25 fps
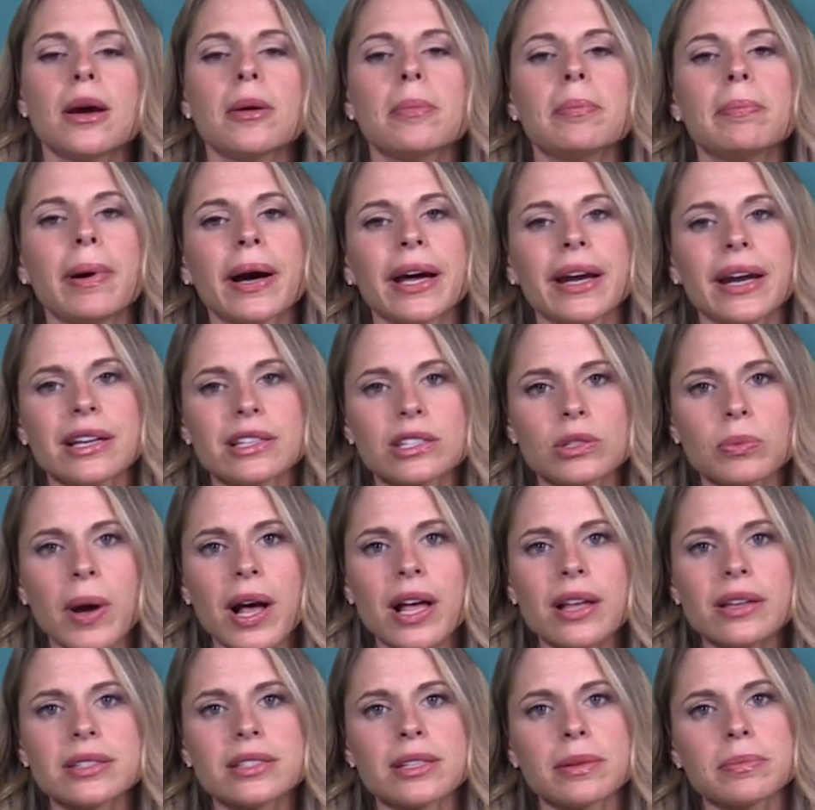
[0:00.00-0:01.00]
But as
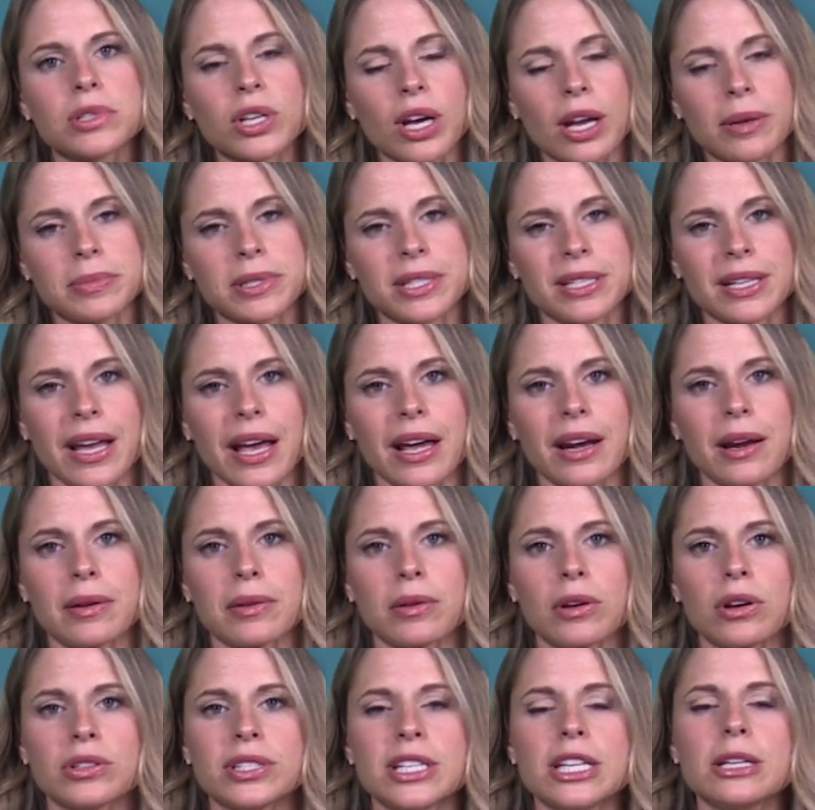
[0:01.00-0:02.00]
well, sometimes to get
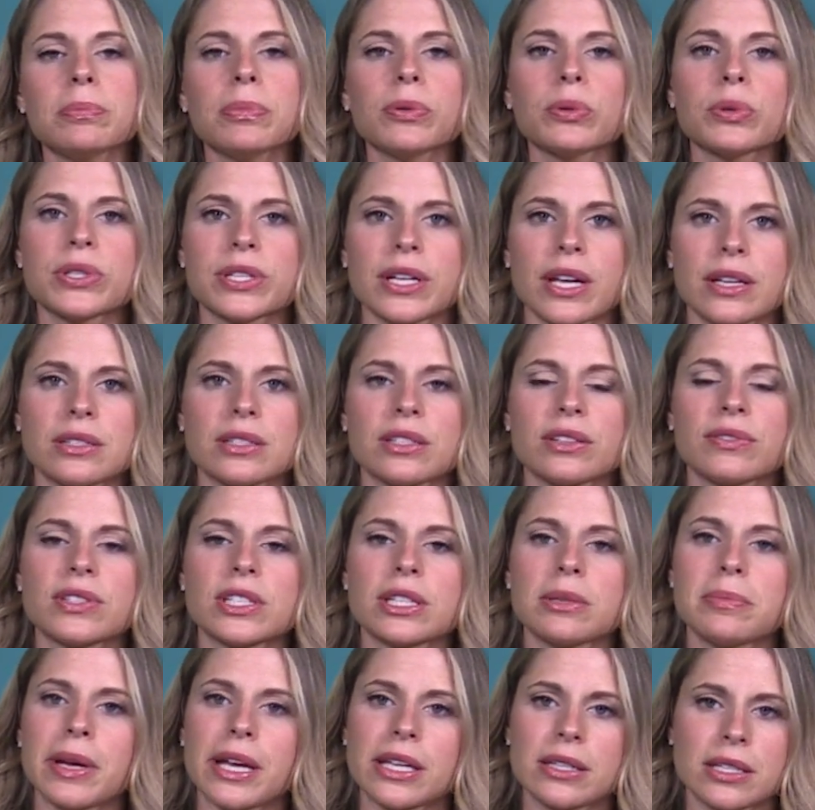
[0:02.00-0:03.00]
a deeper sense of
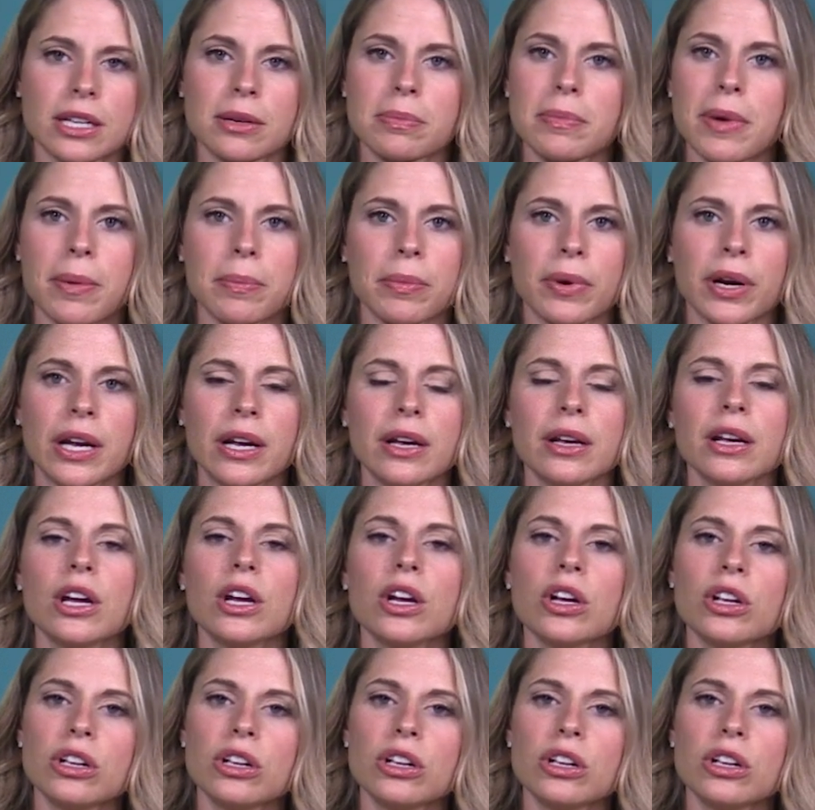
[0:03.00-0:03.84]
semantic memory,